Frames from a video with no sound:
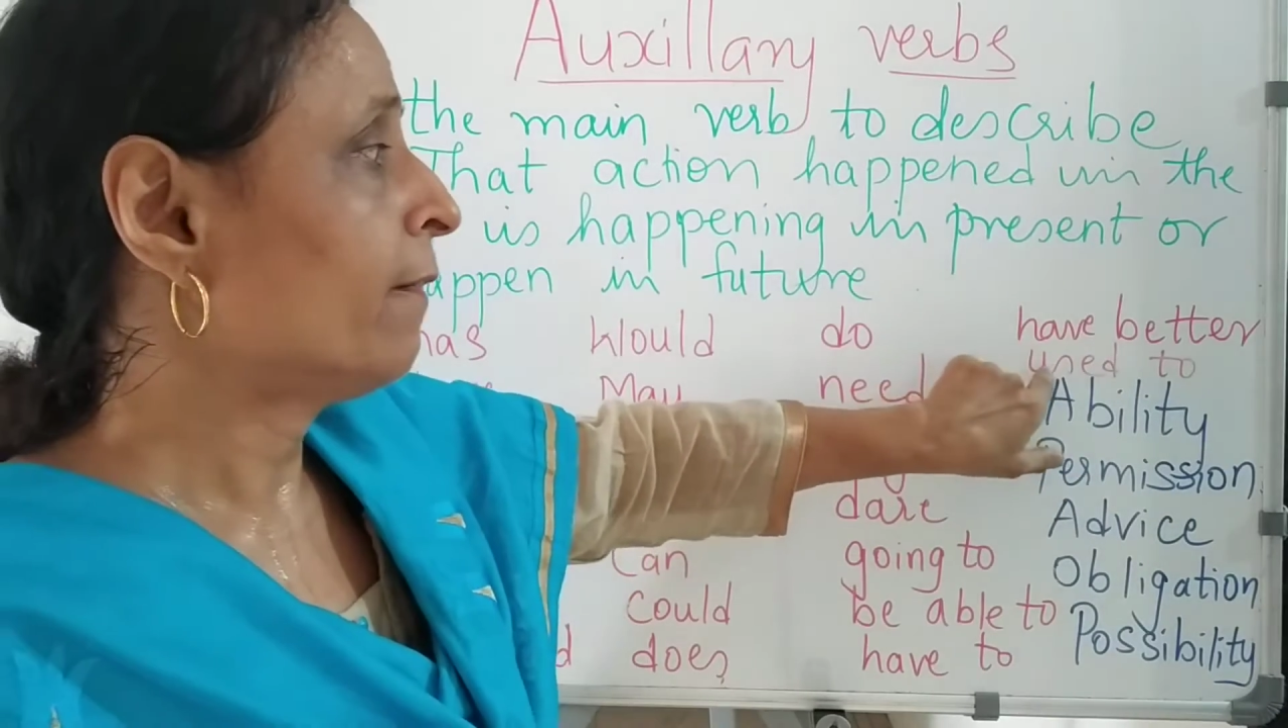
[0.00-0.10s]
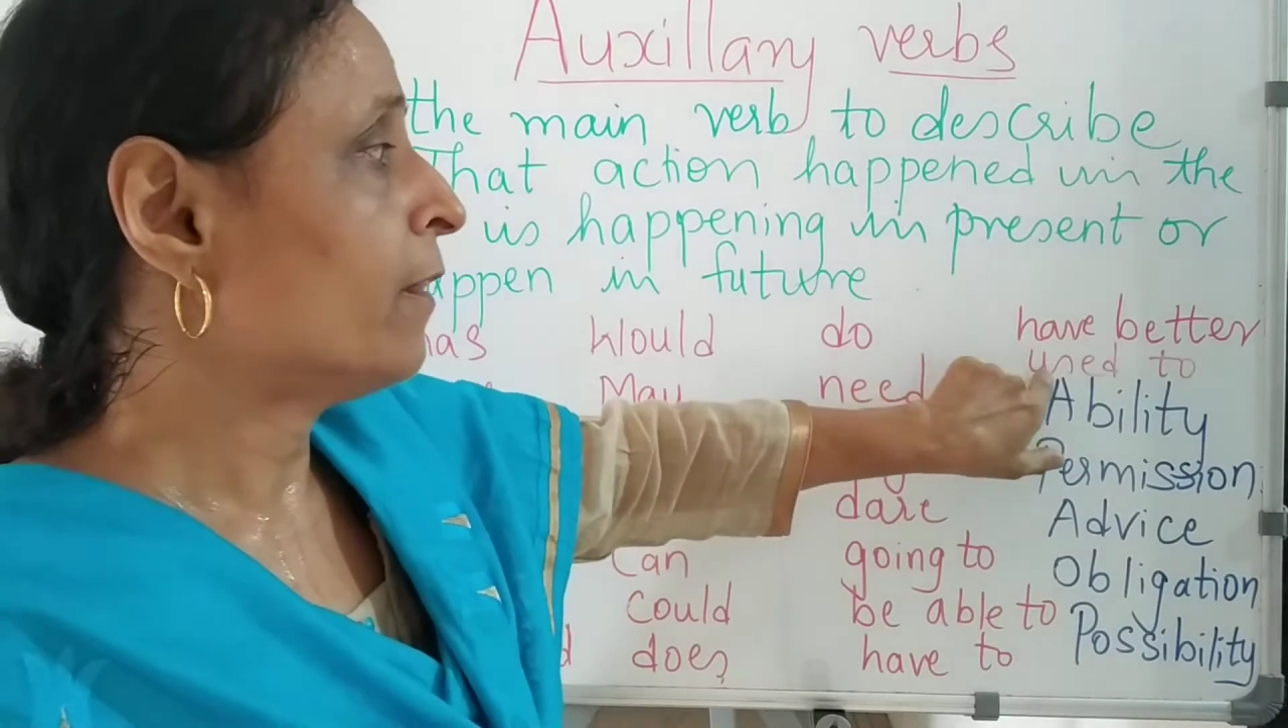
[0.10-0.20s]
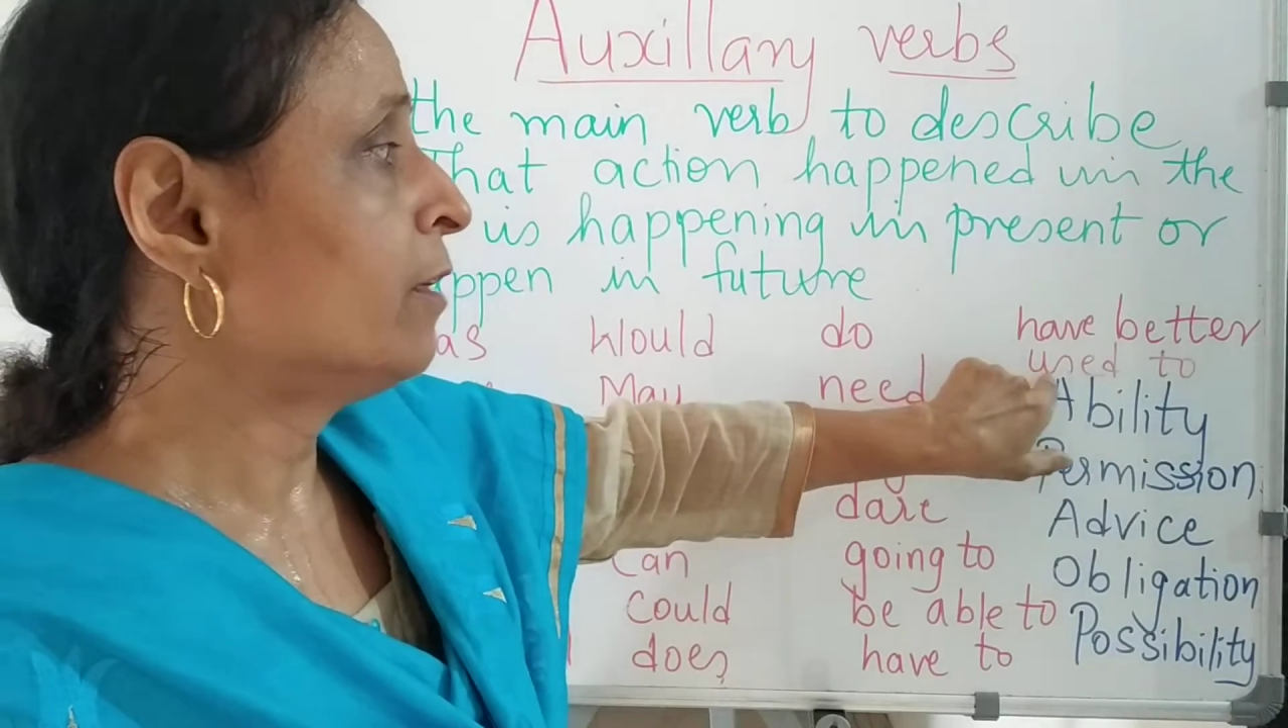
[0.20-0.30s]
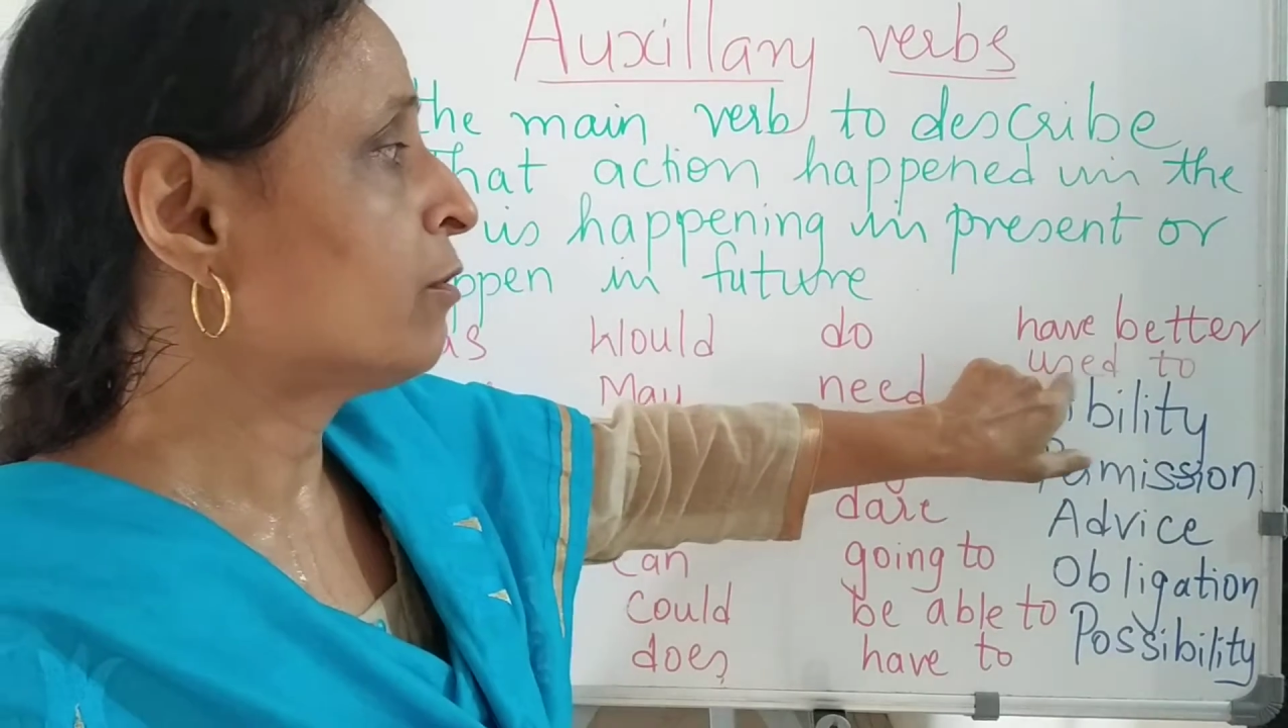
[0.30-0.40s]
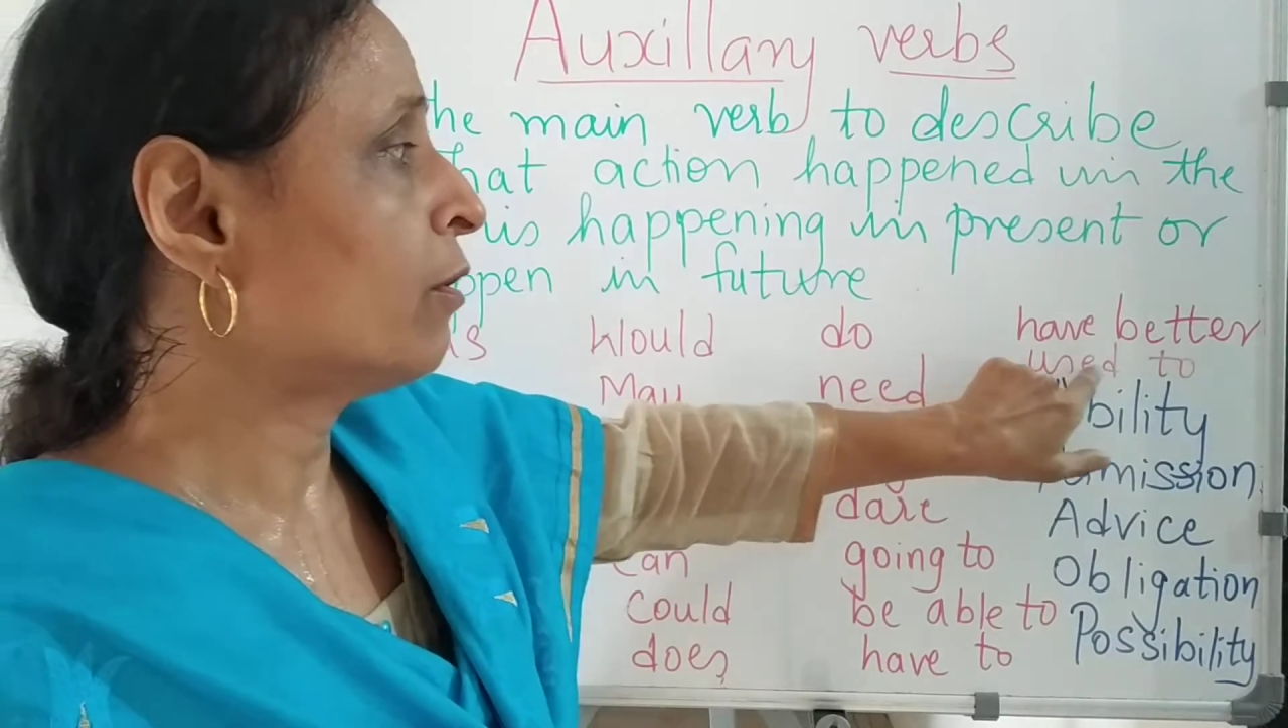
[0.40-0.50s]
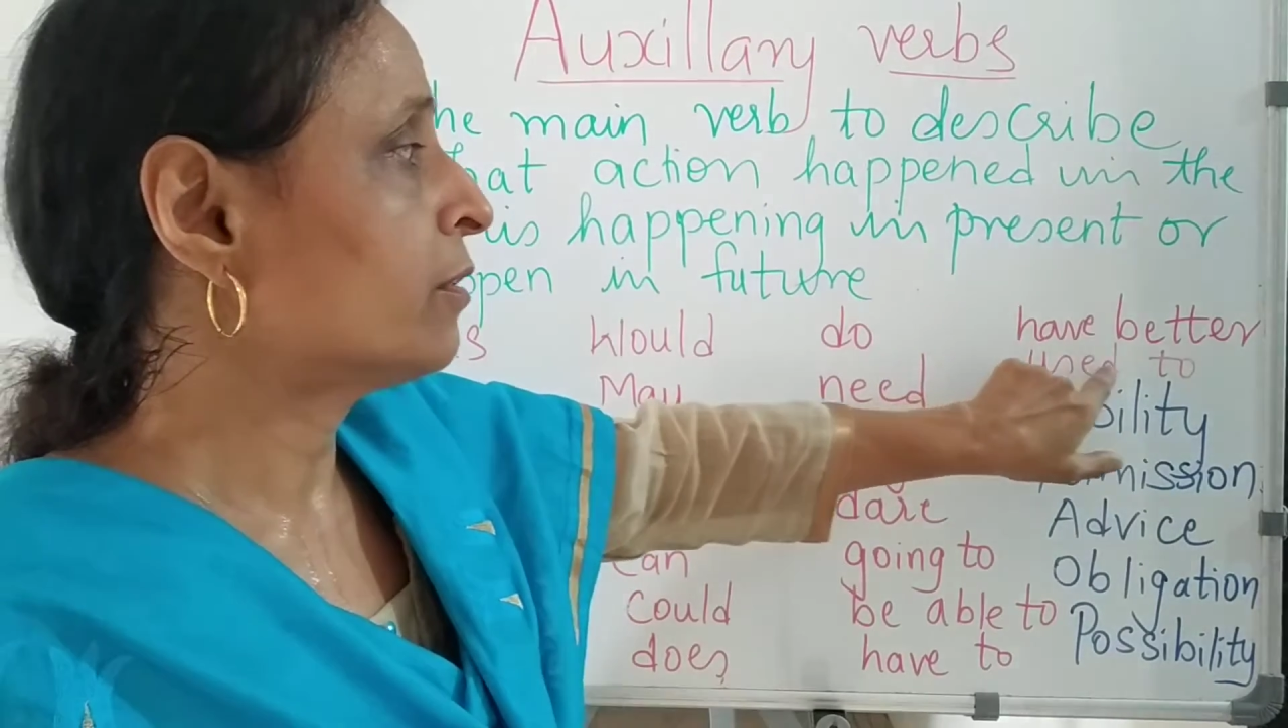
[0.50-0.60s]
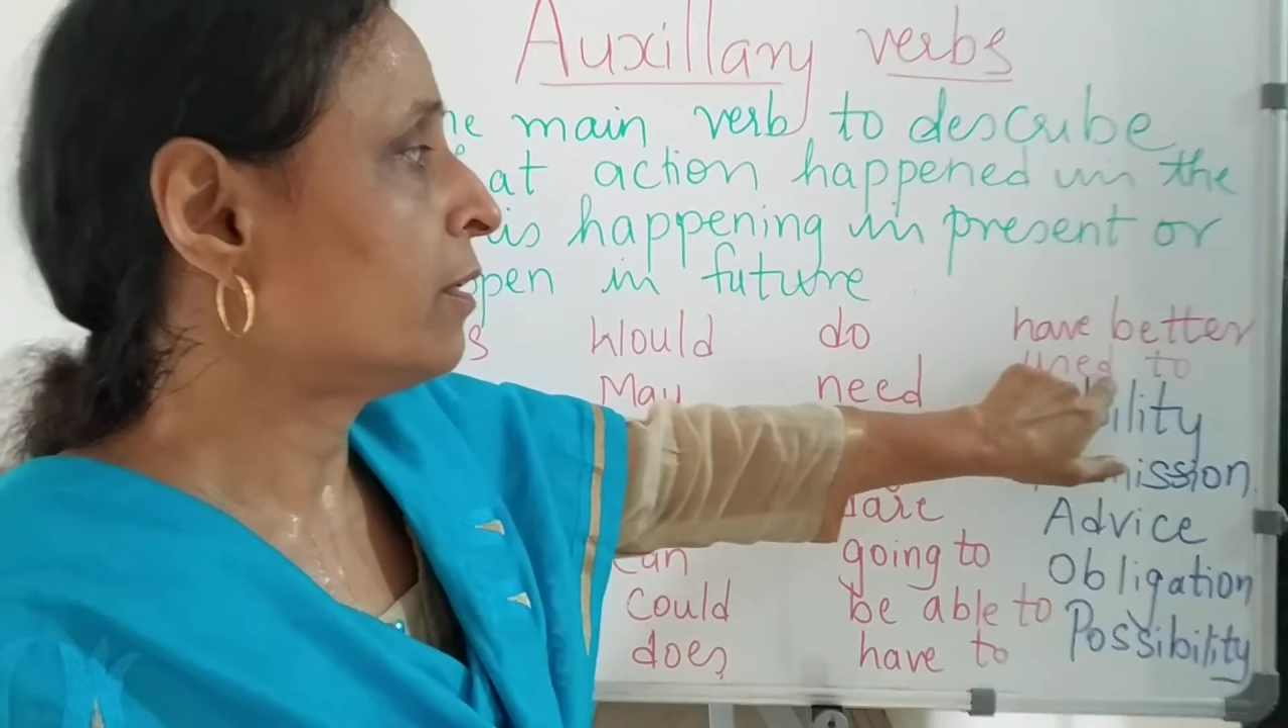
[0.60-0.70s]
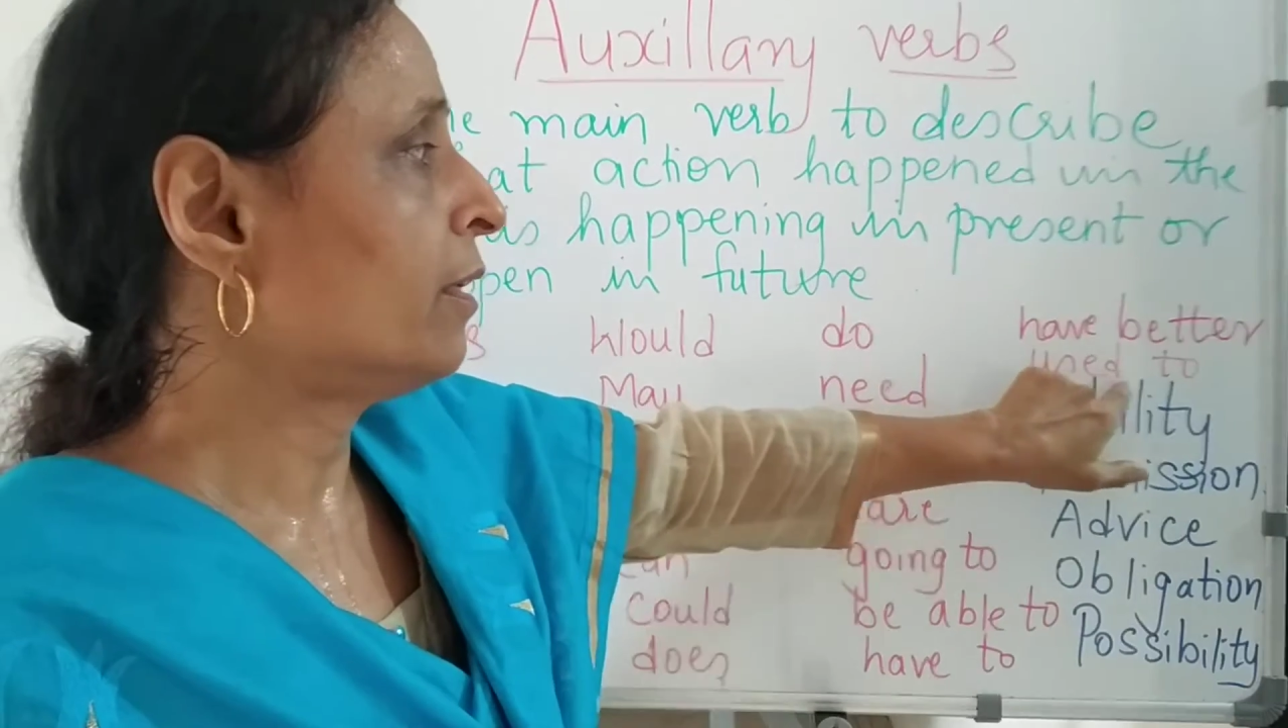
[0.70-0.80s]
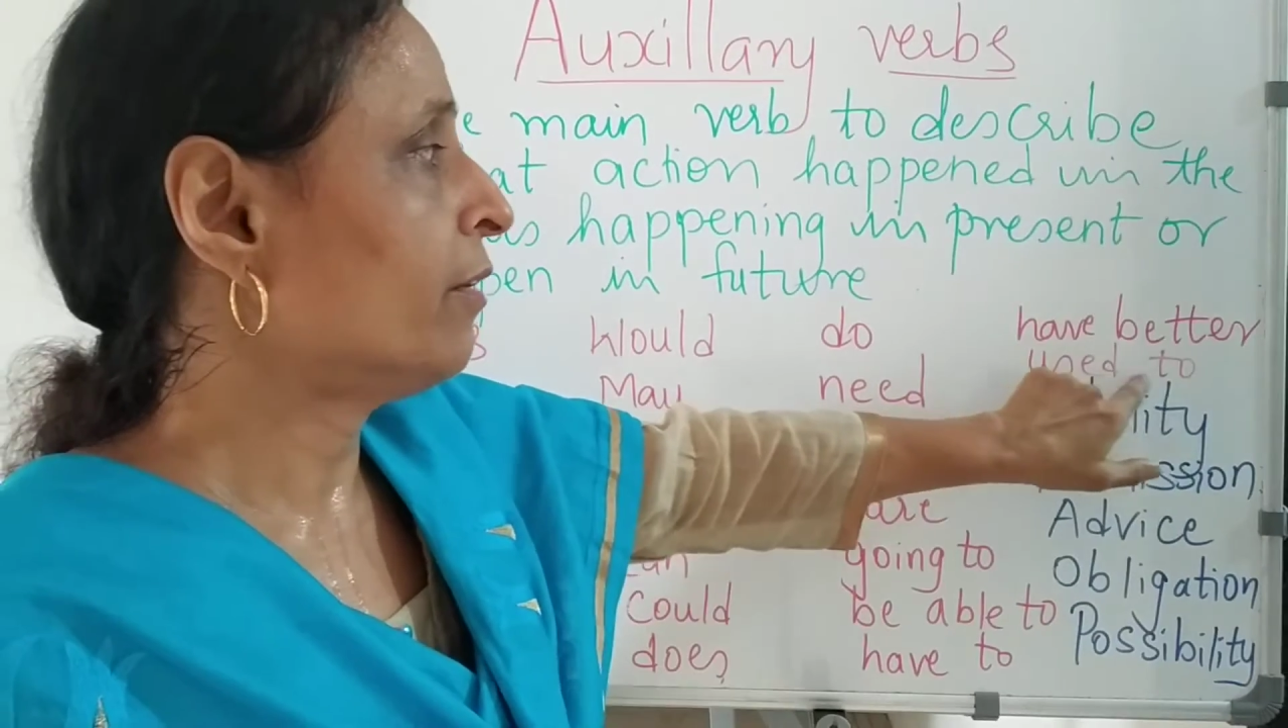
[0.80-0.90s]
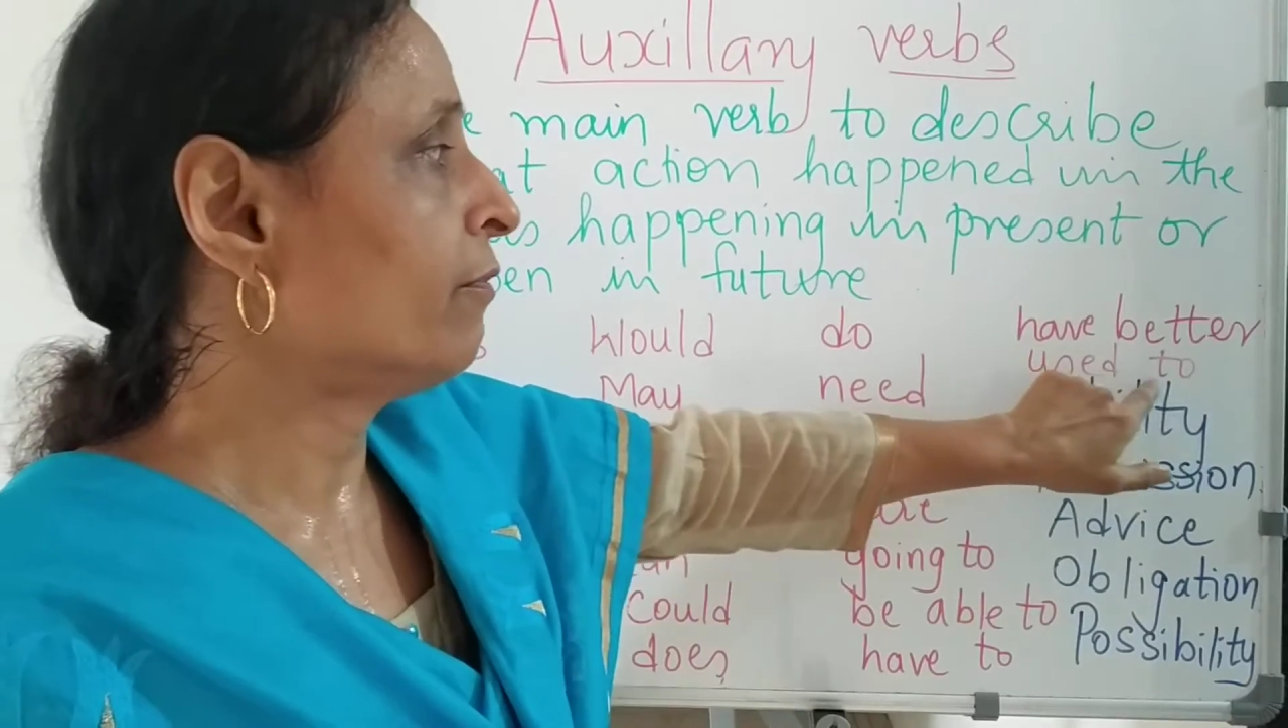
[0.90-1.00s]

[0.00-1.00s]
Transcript: this auxiliary